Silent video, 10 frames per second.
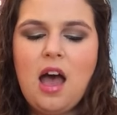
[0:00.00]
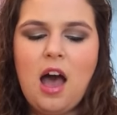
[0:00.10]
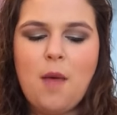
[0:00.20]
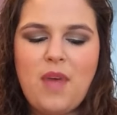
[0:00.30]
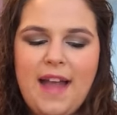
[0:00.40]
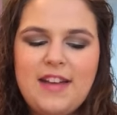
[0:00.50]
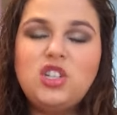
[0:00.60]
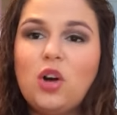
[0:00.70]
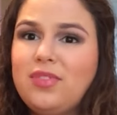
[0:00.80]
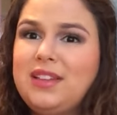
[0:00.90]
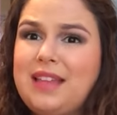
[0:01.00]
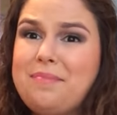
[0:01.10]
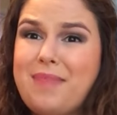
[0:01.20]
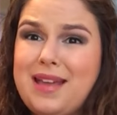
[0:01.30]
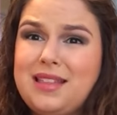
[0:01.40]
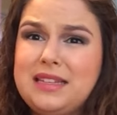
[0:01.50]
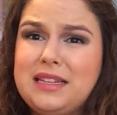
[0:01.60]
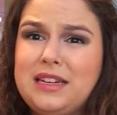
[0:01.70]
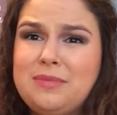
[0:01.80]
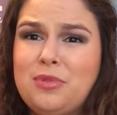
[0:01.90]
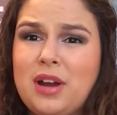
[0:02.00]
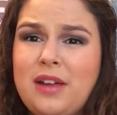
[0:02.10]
I don't think they make this anymore.